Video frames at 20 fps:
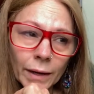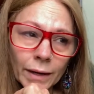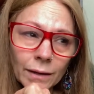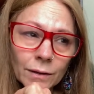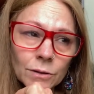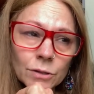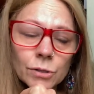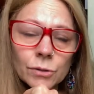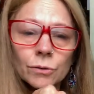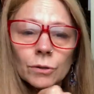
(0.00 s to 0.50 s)

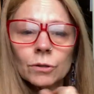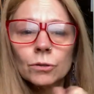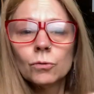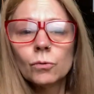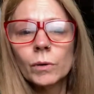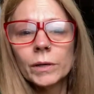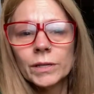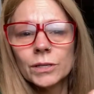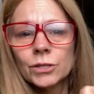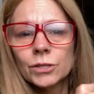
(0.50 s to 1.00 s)
answer a
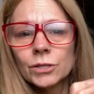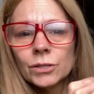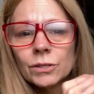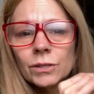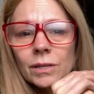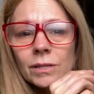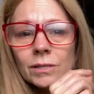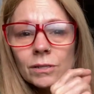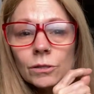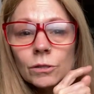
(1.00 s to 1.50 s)
question
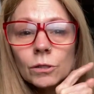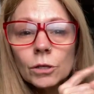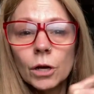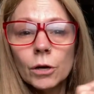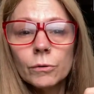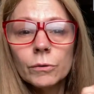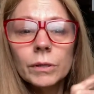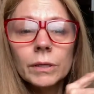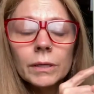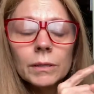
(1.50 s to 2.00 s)
that's
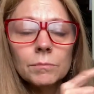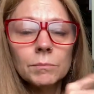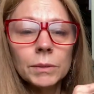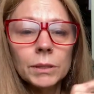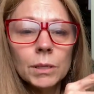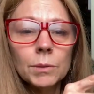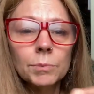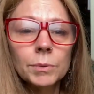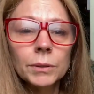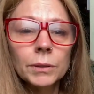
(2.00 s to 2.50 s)
loaded and
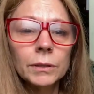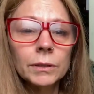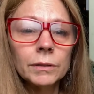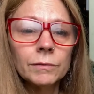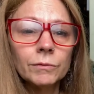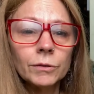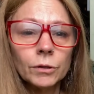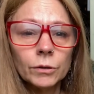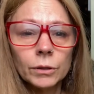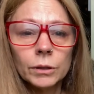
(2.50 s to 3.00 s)

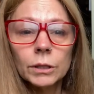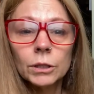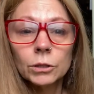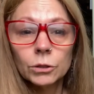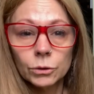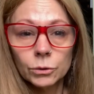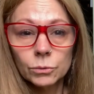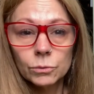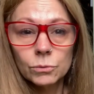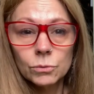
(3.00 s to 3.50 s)
manipulative, you're going to
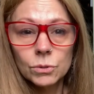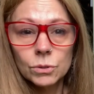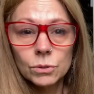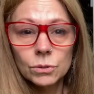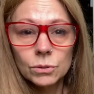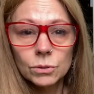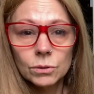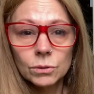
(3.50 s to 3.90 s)
lose.